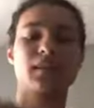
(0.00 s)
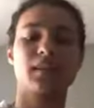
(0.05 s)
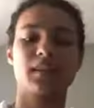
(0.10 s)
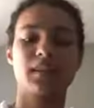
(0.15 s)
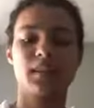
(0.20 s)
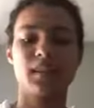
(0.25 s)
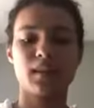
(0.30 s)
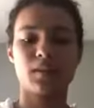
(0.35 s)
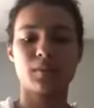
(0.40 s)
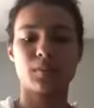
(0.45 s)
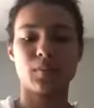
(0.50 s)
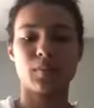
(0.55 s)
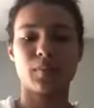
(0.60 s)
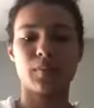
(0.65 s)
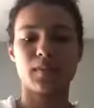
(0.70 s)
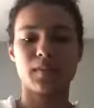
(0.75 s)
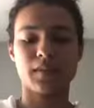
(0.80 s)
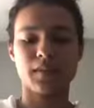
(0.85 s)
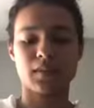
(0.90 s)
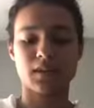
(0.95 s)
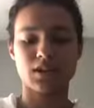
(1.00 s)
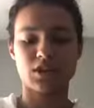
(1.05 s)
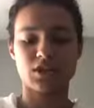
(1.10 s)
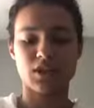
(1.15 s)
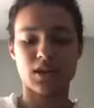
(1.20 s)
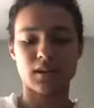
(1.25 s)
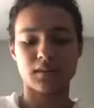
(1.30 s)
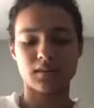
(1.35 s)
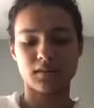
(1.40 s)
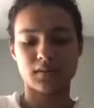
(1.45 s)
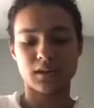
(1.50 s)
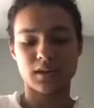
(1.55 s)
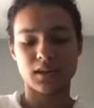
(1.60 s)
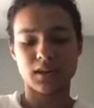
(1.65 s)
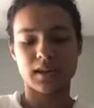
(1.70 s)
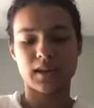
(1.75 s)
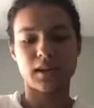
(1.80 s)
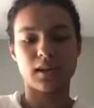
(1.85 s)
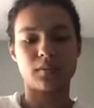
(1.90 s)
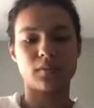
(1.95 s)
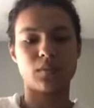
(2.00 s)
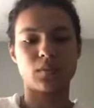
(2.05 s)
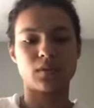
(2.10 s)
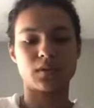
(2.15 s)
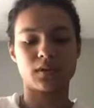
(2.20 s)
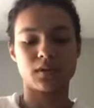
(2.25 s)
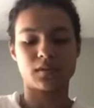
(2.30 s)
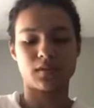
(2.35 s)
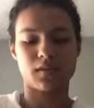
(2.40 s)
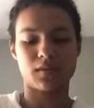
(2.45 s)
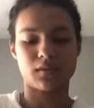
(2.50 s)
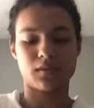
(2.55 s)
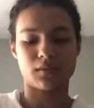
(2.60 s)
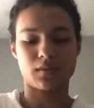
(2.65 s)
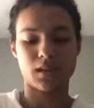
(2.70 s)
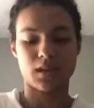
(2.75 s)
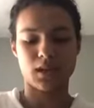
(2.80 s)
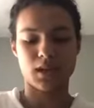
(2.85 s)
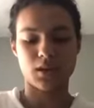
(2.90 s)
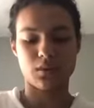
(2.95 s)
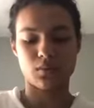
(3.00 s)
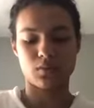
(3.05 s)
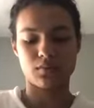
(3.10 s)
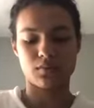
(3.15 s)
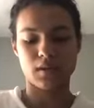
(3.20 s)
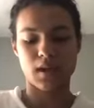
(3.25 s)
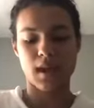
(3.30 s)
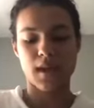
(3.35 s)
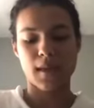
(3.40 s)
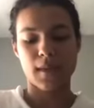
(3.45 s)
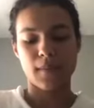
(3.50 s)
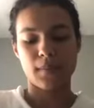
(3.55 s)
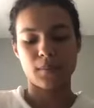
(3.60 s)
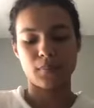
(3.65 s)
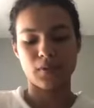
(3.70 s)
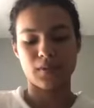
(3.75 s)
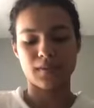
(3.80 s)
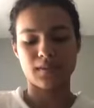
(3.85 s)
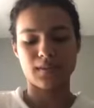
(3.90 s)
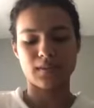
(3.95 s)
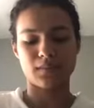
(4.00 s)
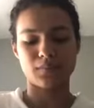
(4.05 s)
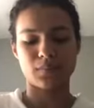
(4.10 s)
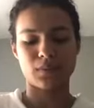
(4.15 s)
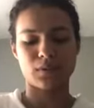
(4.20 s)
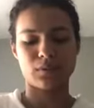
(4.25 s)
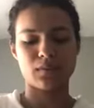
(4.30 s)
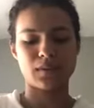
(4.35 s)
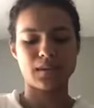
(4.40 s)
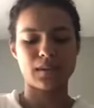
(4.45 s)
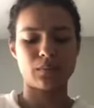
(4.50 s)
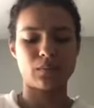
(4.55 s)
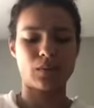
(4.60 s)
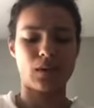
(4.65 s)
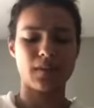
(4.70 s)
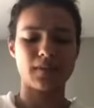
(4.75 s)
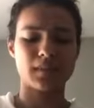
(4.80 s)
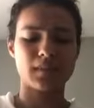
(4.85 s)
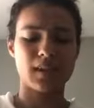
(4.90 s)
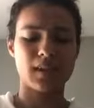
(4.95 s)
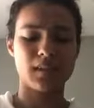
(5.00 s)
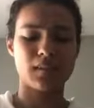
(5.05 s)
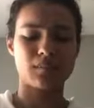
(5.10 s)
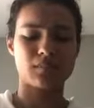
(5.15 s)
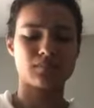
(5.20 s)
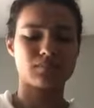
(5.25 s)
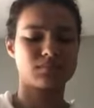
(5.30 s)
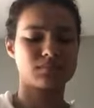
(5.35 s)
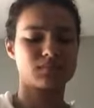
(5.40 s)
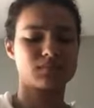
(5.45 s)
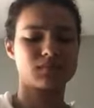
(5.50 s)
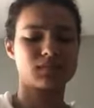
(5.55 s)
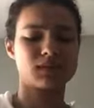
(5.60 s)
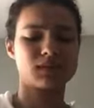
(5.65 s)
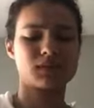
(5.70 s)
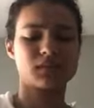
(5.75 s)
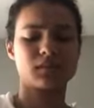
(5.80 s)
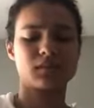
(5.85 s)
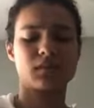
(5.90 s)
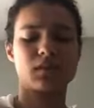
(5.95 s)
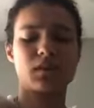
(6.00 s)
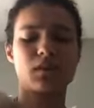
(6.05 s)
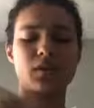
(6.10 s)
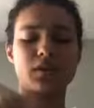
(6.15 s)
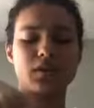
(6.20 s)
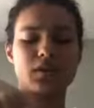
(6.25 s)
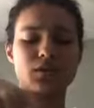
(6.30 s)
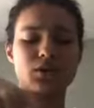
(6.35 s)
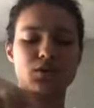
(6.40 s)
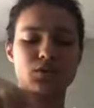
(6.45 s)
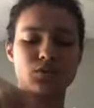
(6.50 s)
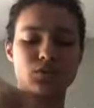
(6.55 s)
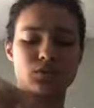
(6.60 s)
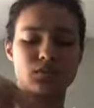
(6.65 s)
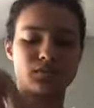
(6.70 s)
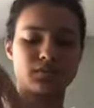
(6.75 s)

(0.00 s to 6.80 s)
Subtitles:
think I remember this in January, like I wanted this really cute bracelet, but only one pair. I ordered two